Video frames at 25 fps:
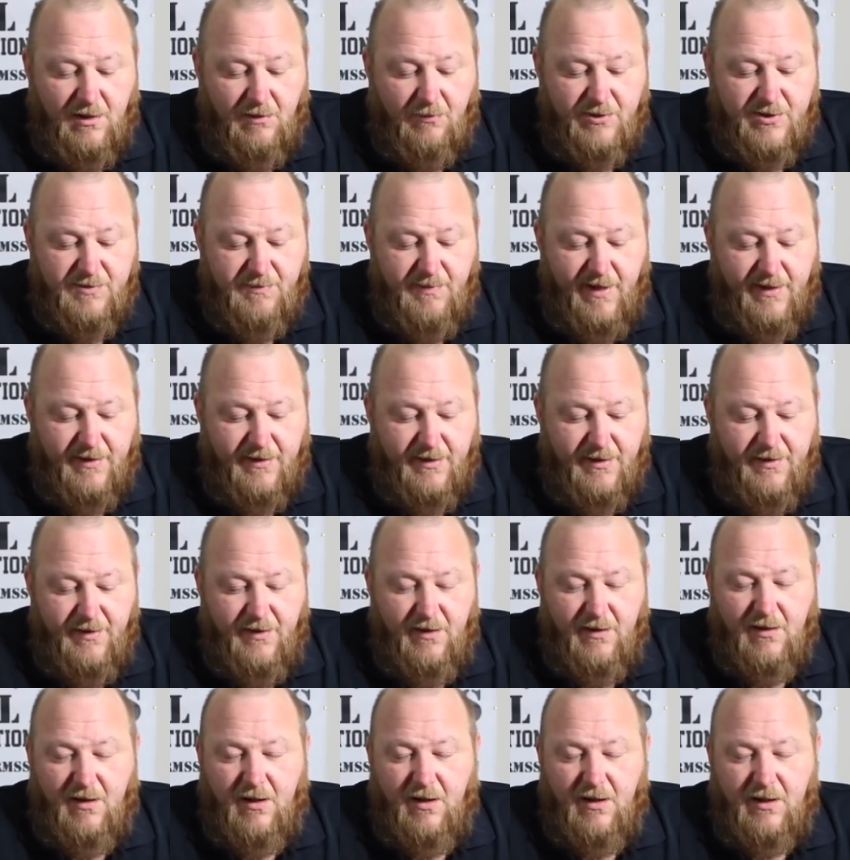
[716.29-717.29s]
which make the
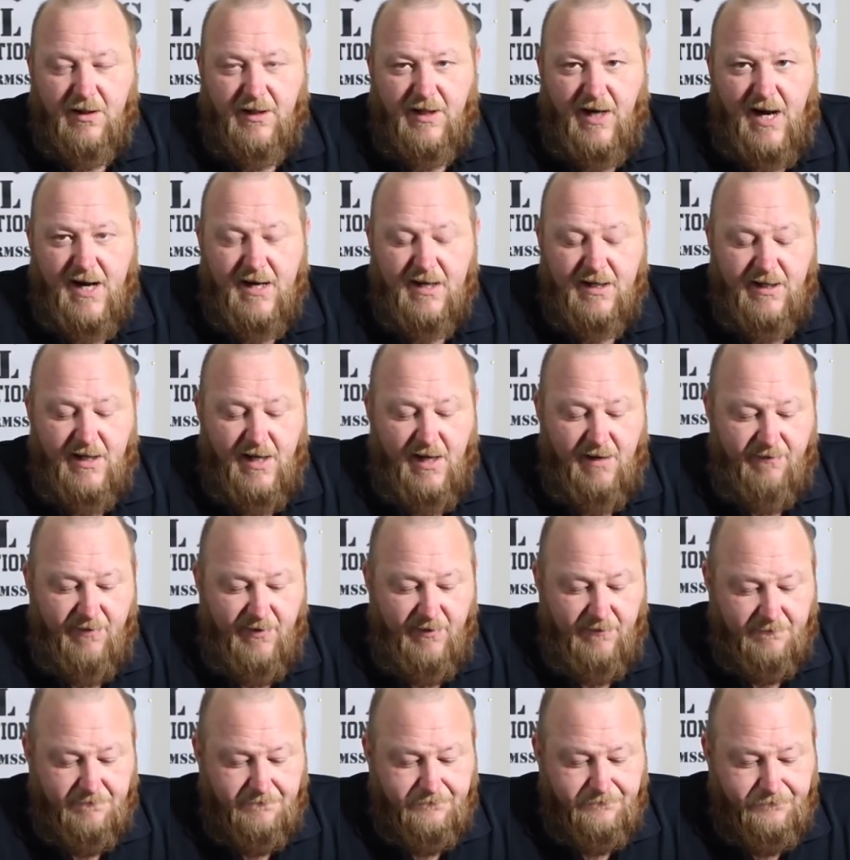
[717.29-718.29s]
thing ungodly
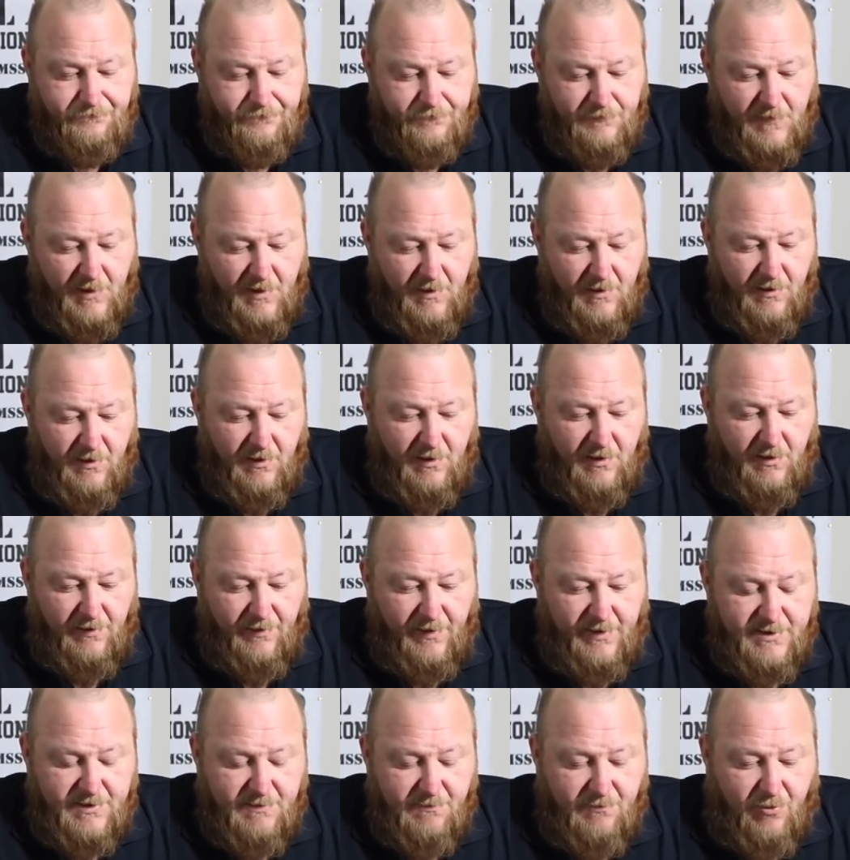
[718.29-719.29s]
heavy.
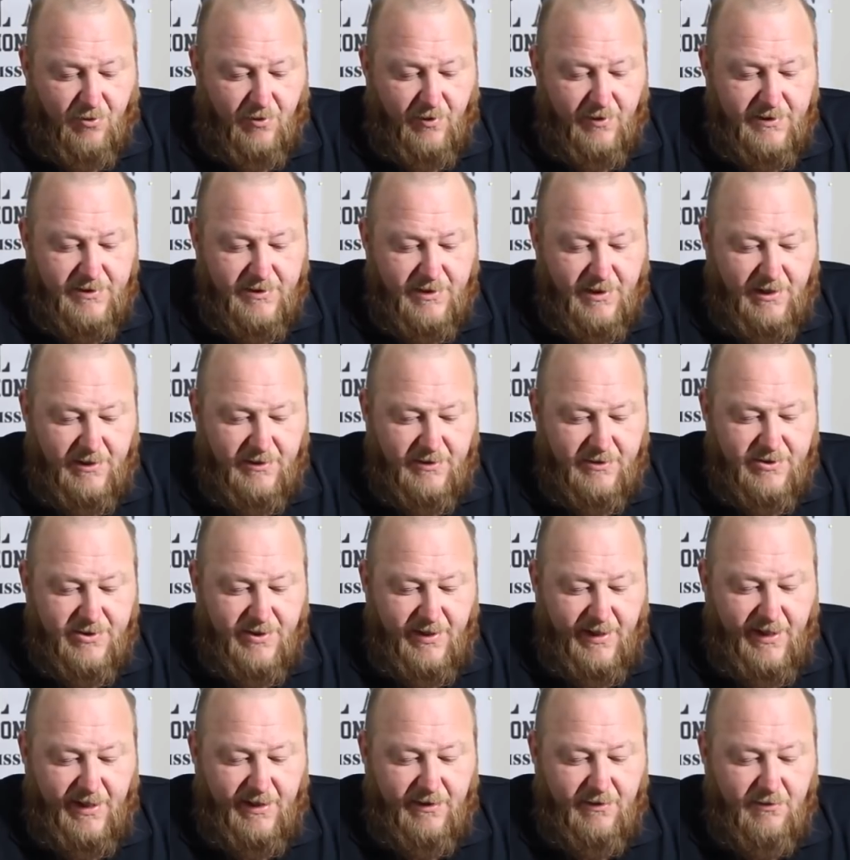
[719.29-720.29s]
That's important to
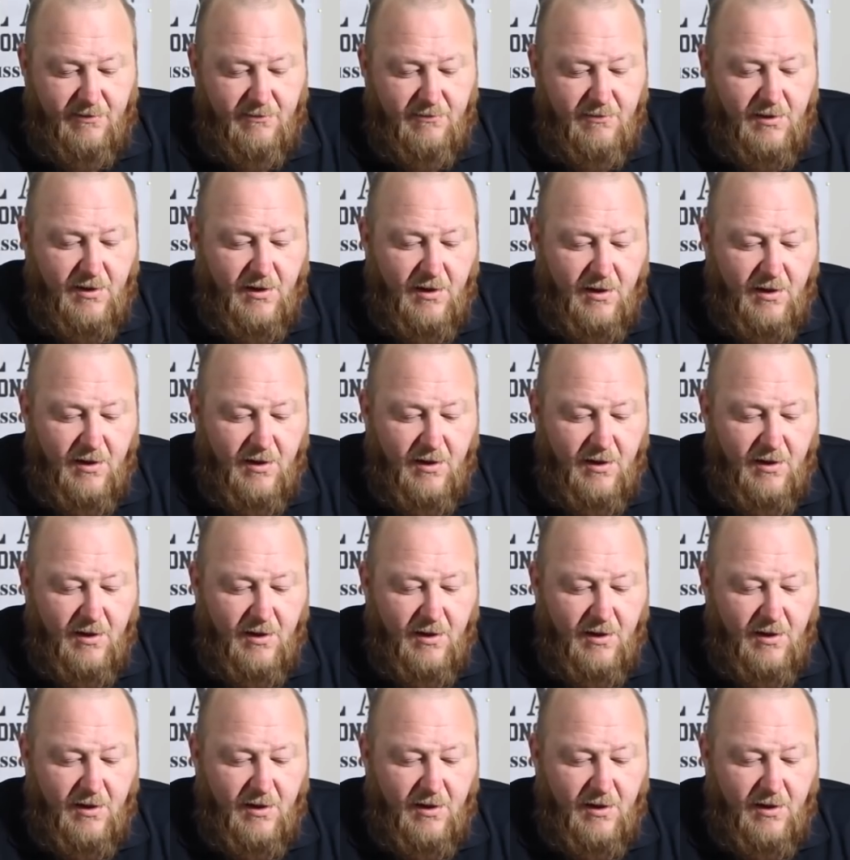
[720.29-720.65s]
understand.